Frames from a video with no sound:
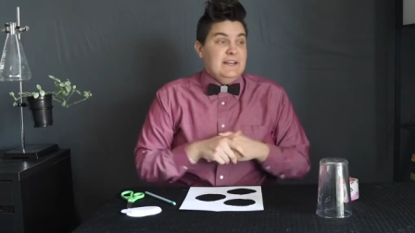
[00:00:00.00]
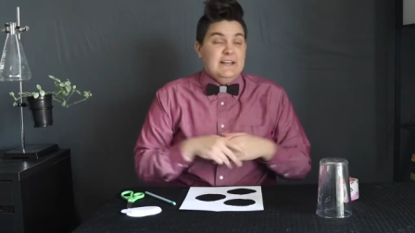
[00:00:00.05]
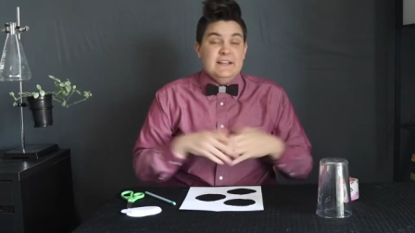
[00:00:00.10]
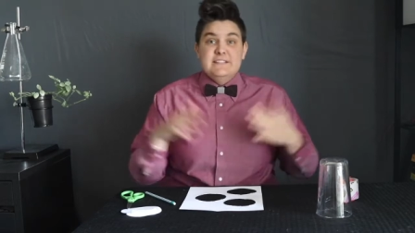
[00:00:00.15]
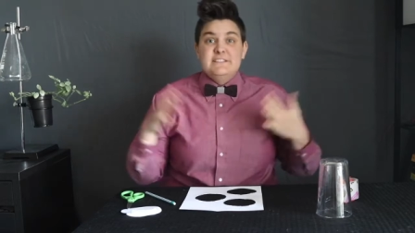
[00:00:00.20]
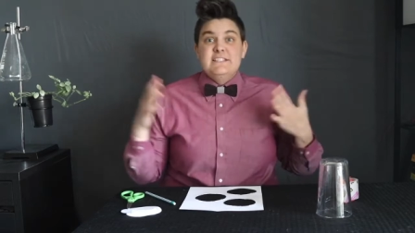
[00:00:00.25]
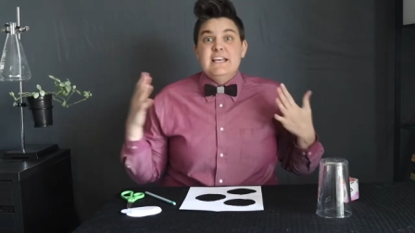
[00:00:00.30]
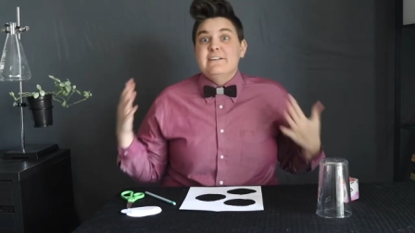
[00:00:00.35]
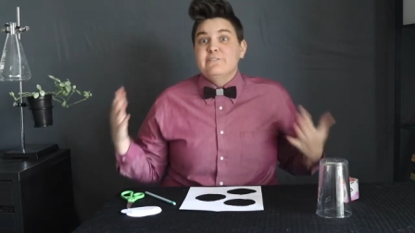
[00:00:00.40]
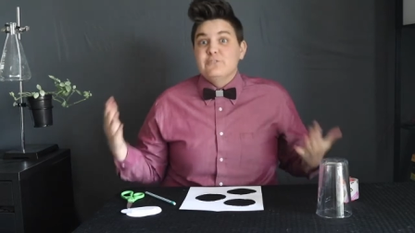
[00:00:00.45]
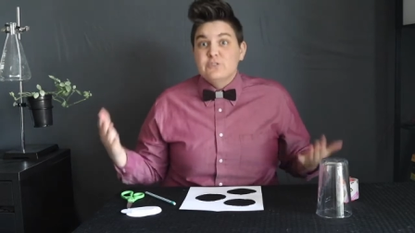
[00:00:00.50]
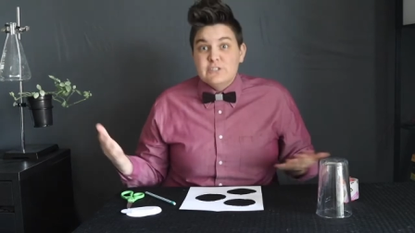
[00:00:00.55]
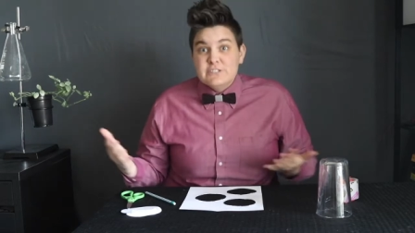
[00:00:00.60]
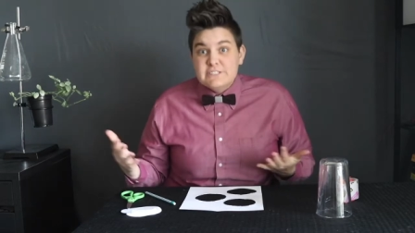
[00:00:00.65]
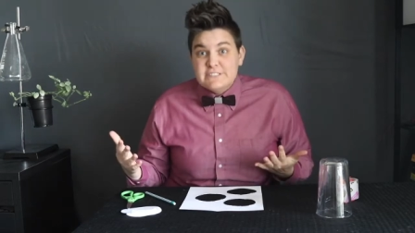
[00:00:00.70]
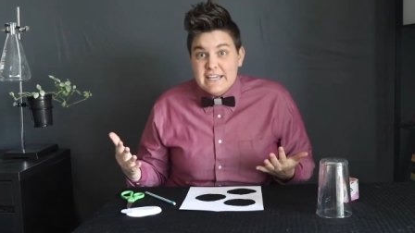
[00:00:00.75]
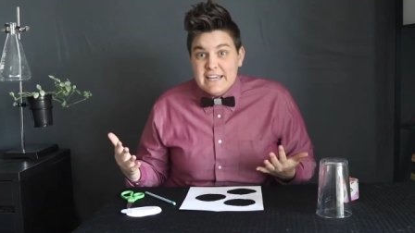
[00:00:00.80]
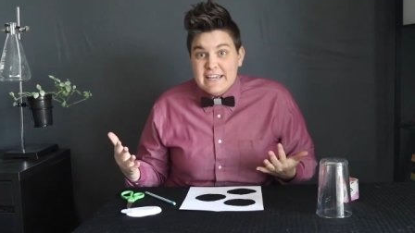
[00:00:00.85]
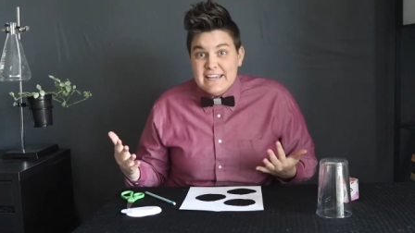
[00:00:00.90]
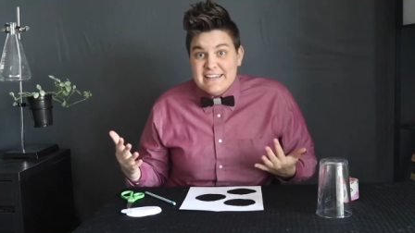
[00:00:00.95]
several
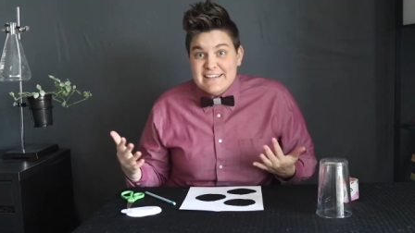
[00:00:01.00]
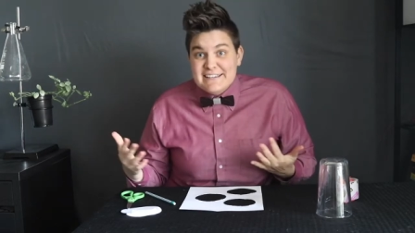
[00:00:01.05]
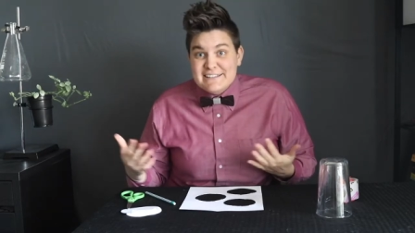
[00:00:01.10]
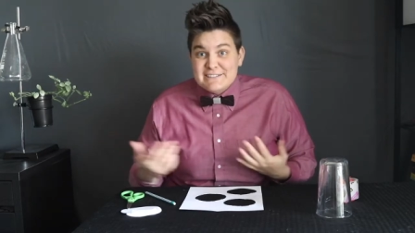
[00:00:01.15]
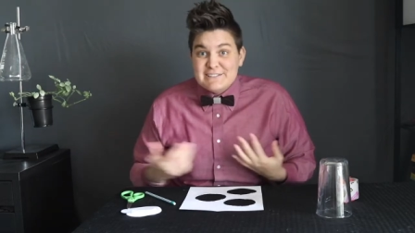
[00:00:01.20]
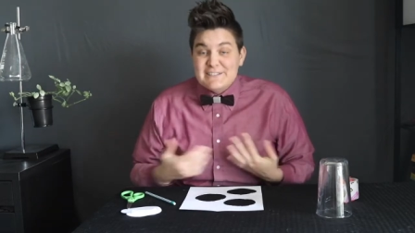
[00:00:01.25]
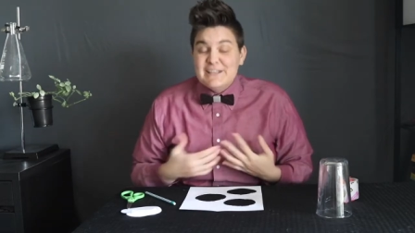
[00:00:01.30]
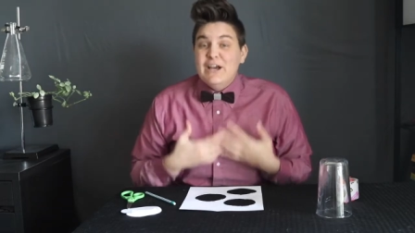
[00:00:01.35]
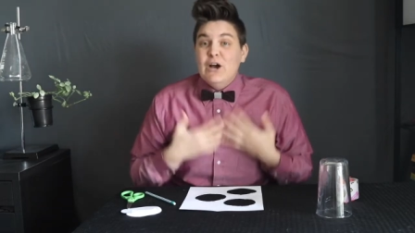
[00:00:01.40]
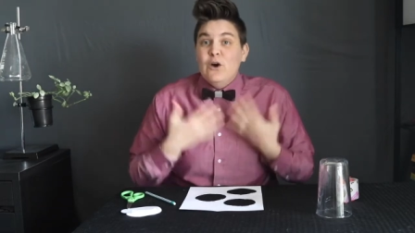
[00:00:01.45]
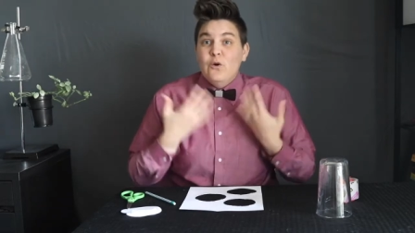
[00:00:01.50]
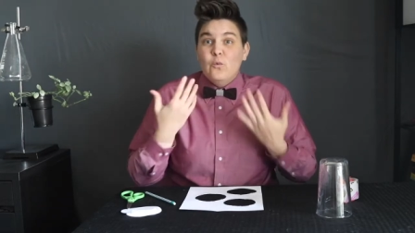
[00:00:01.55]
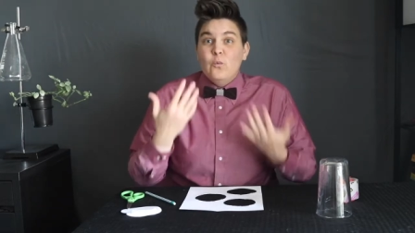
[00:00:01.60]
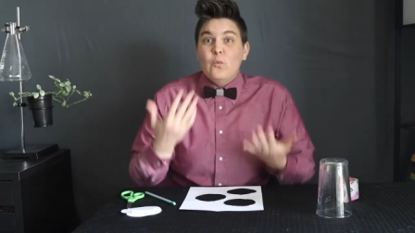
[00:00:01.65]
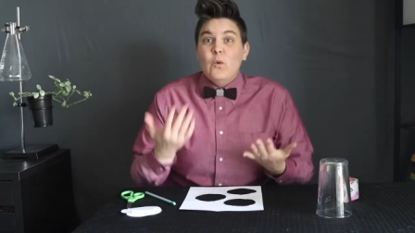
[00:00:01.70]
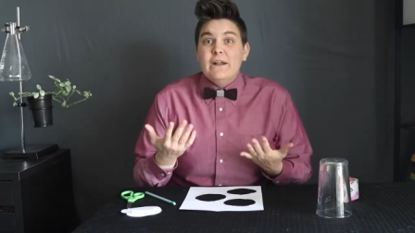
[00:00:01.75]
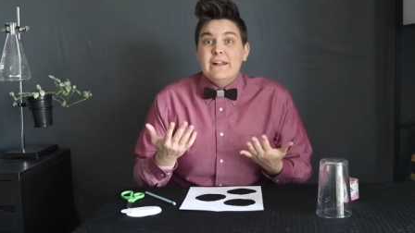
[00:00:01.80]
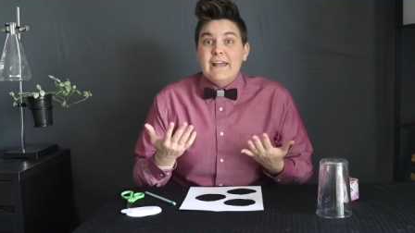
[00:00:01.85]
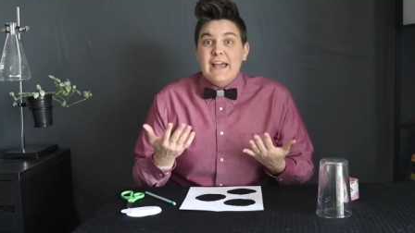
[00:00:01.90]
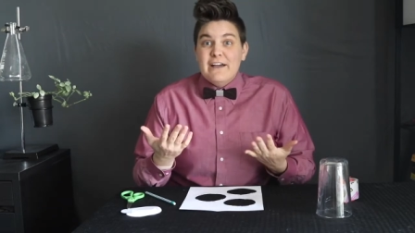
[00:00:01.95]
days,
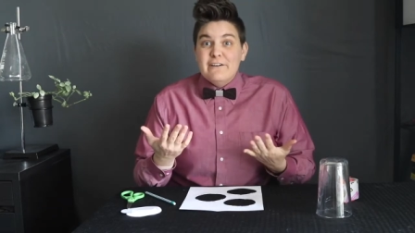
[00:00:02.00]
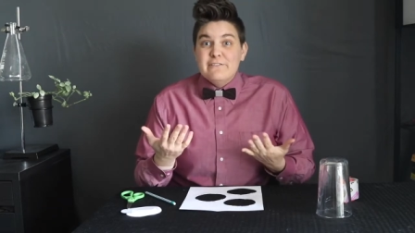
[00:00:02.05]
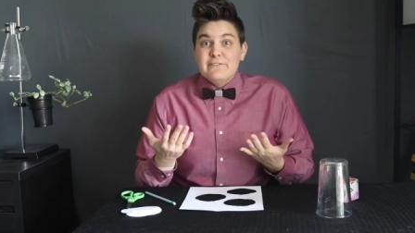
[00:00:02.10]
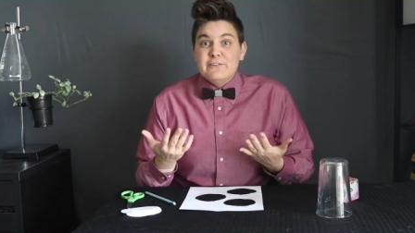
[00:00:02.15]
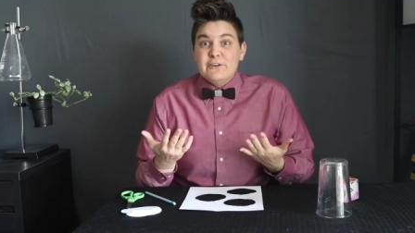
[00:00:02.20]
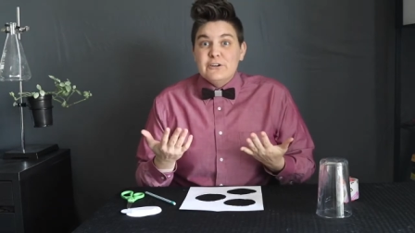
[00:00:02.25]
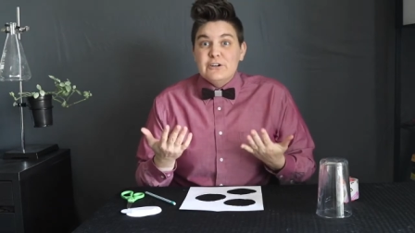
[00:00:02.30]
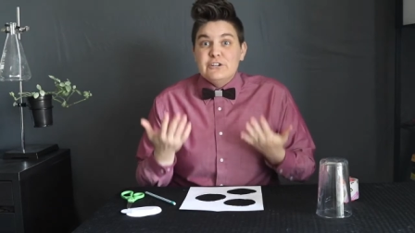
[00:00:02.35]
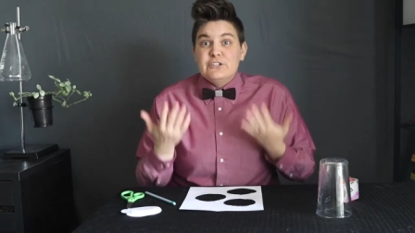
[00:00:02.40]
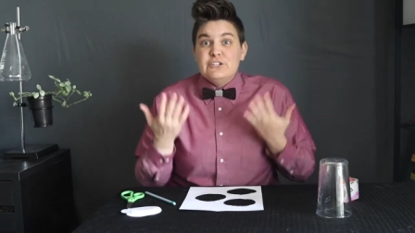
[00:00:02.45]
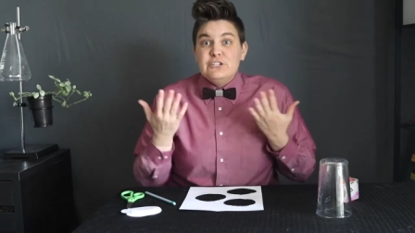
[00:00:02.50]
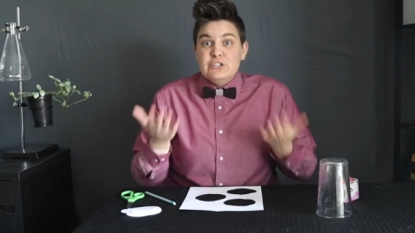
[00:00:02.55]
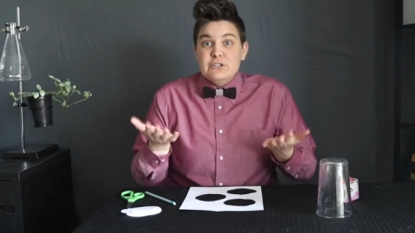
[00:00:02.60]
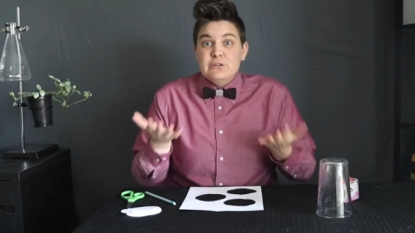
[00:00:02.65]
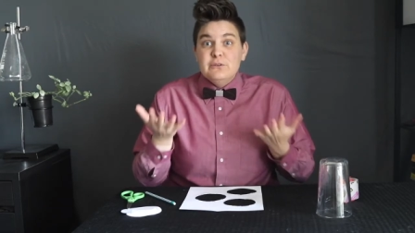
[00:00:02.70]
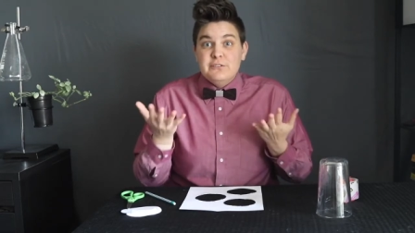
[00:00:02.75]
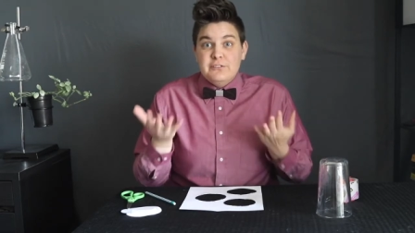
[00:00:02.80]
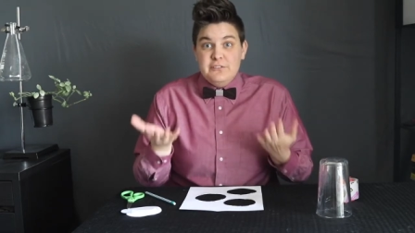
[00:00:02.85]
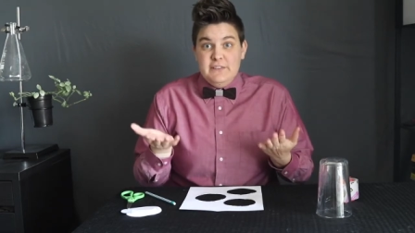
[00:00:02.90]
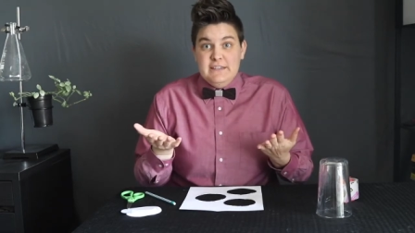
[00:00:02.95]
whatever
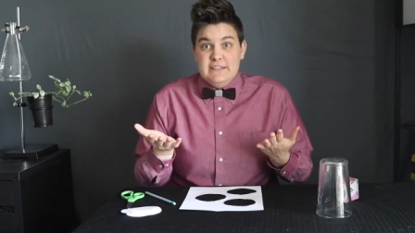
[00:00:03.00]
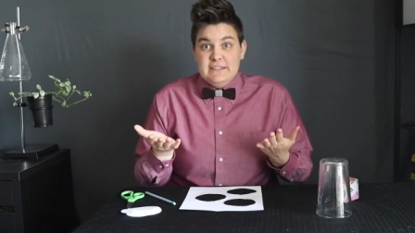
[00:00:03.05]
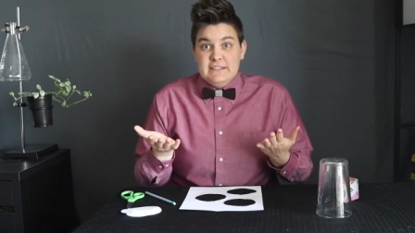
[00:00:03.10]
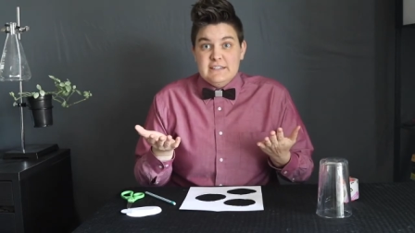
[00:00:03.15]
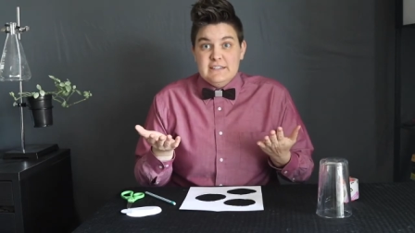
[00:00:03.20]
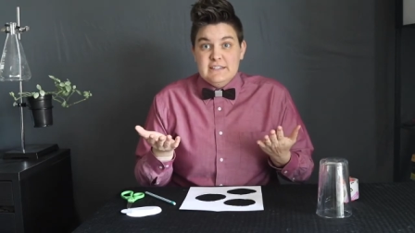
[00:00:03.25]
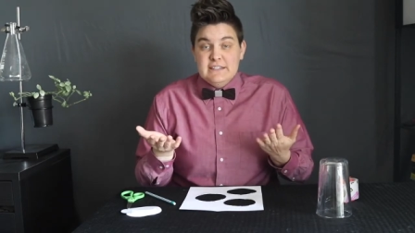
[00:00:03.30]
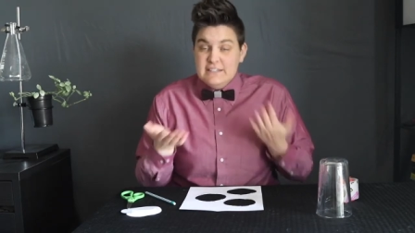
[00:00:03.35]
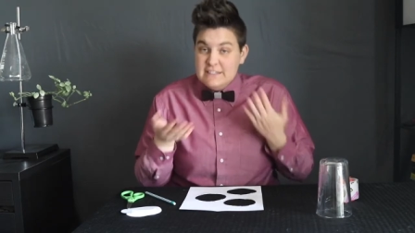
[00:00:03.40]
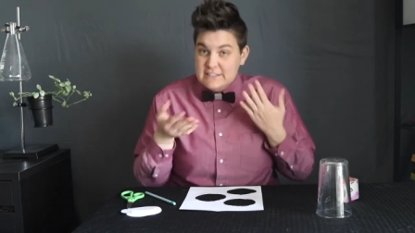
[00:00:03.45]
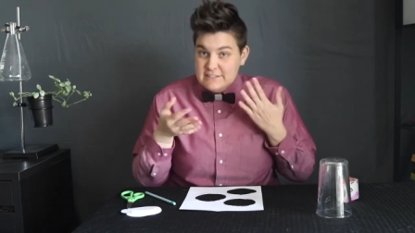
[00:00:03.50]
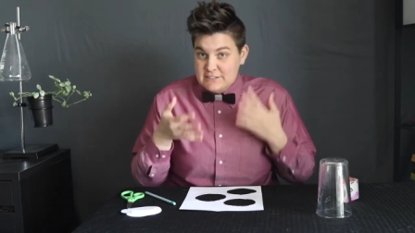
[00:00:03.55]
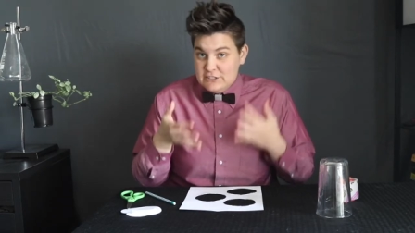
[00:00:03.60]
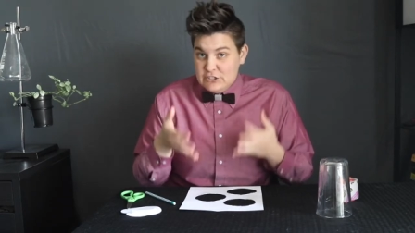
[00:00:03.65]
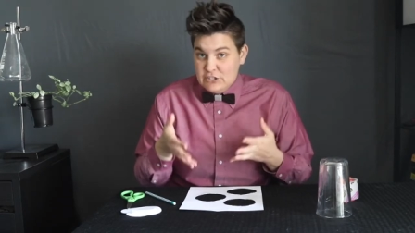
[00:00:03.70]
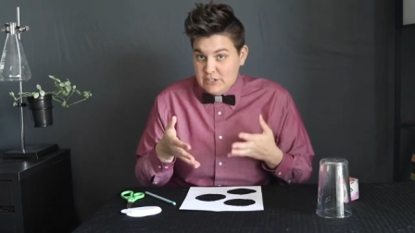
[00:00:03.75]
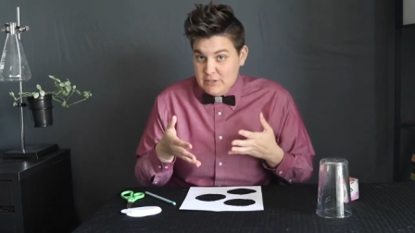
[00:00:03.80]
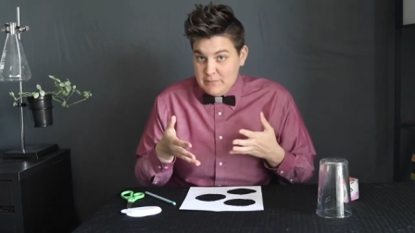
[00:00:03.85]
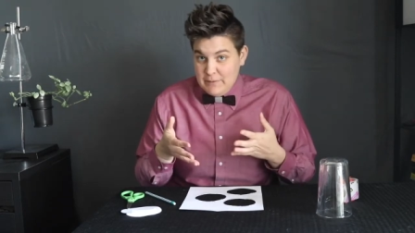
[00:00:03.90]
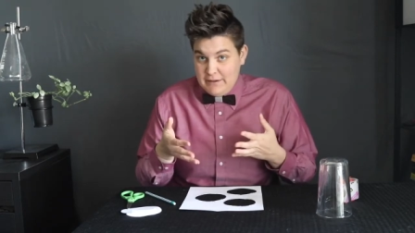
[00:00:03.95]
you think is a
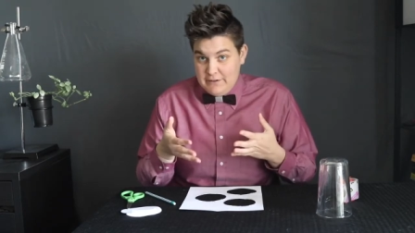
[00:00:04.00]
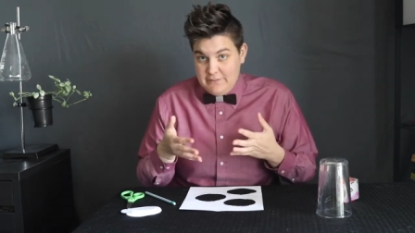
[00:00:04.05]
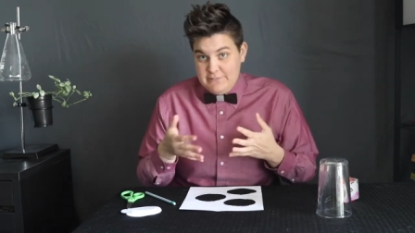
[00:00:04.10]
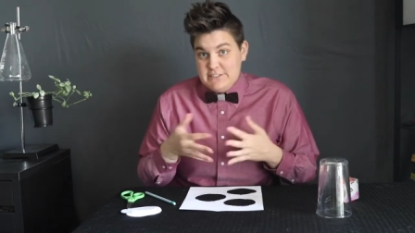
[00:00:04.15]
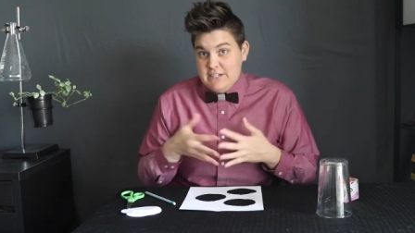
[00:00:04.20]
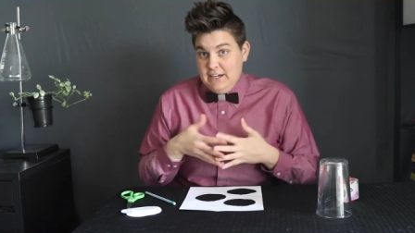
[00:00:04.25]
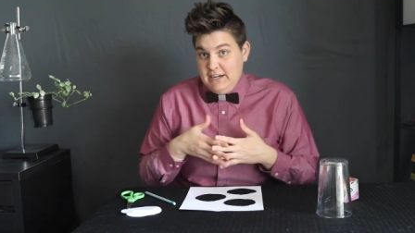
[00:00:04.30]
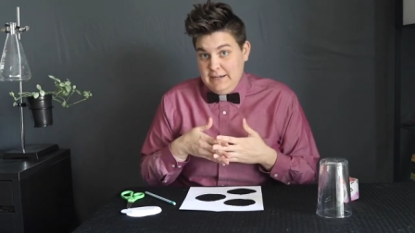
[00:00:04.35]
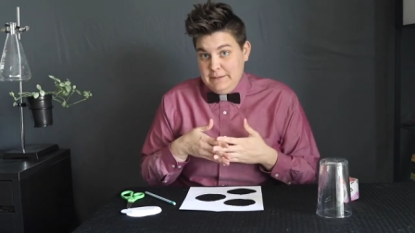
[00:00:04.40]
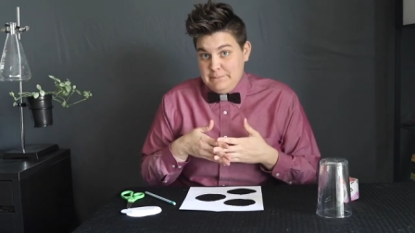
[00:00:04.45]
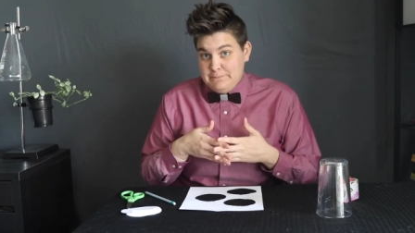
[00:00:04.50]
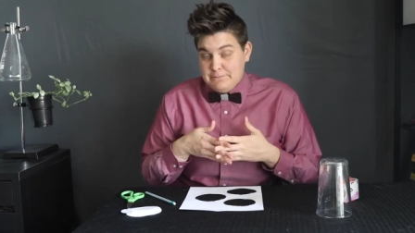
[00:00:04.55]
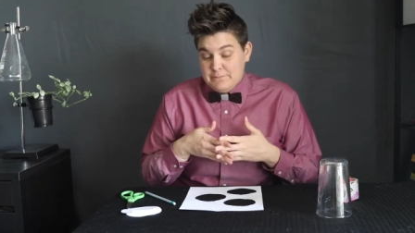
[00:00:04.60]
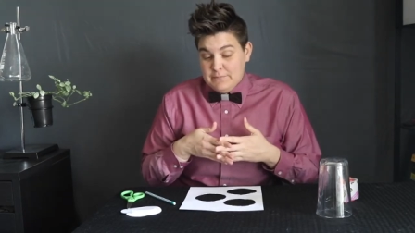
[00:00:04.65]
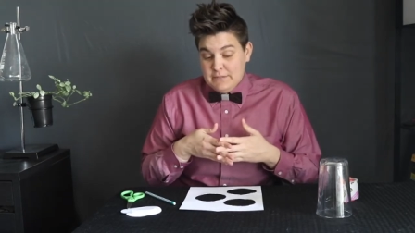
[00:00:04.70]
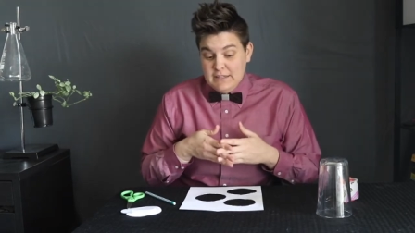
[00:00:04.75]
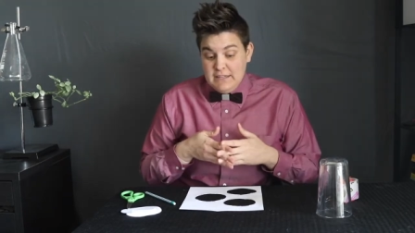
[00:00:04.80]
good amount of time.